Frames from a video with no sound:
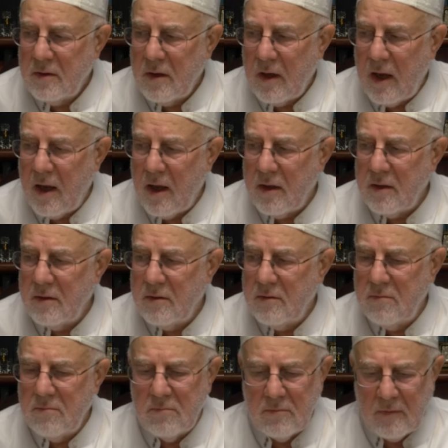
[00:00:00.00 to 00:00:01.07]
And
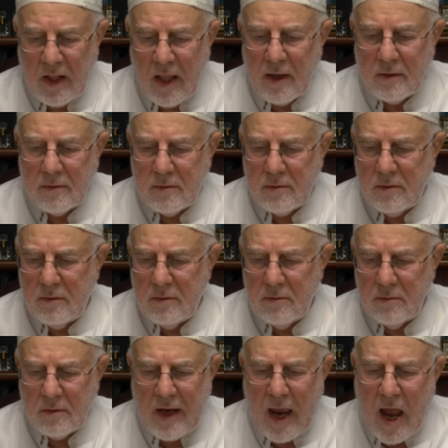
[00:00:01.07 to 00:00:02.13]
like
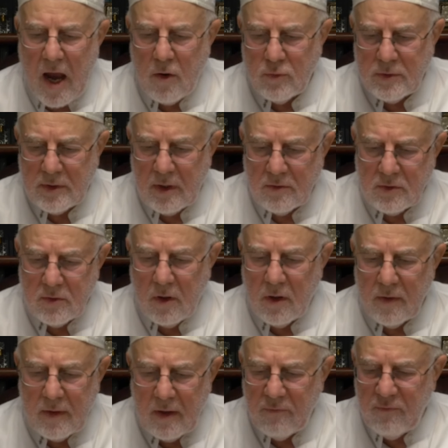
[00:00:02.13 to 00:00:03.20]
cows and so
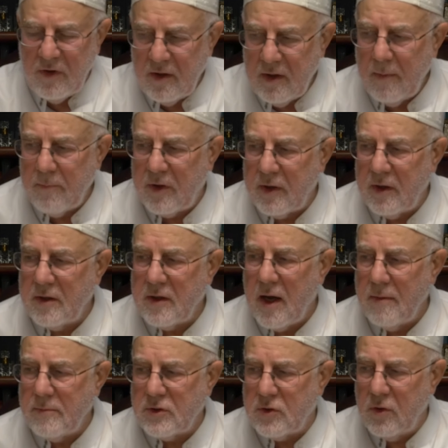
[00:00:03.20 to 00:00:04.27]
on, they feed them three
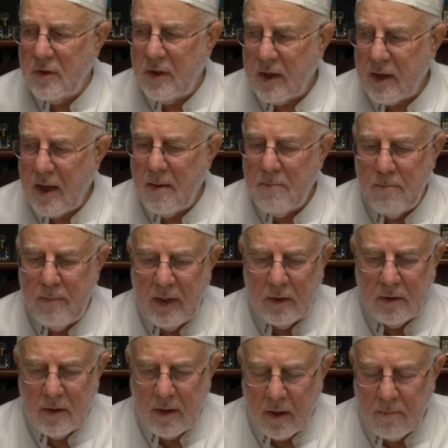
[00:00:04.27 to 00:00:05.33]
times so they can
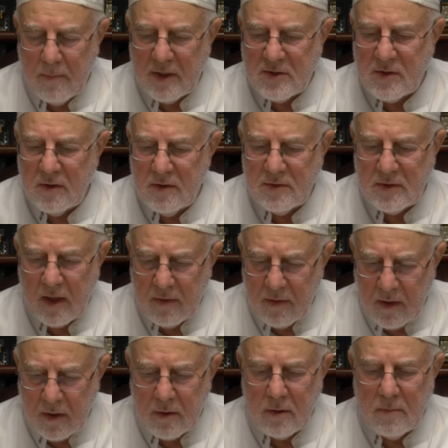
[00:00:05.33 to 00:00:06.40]
build their muscles and
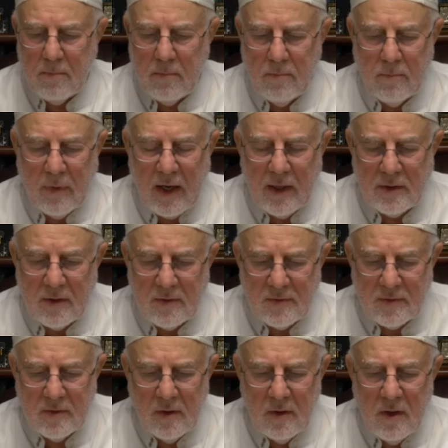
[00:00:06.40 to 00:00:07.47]
their
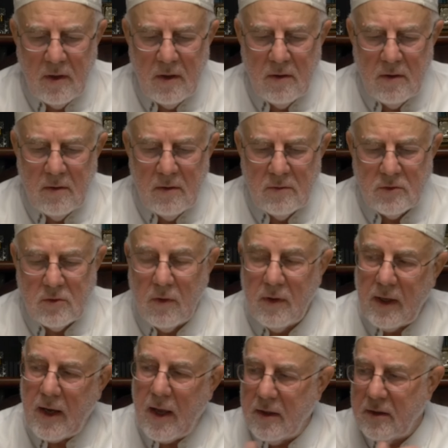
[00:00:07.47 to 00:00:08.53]
bodies so
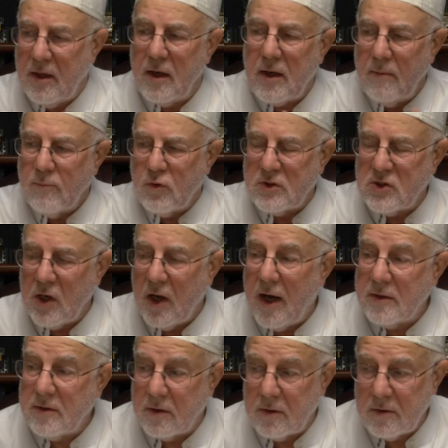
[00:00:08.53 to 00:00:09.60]
they can take them to
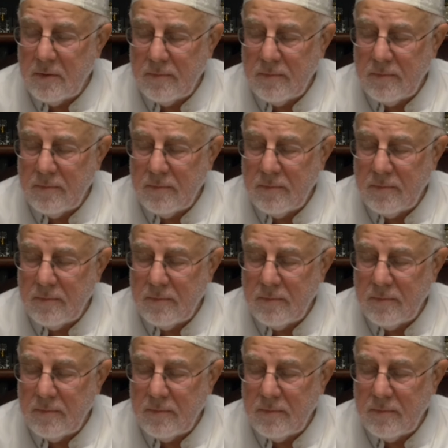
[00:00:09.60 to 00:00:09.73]
slaughter.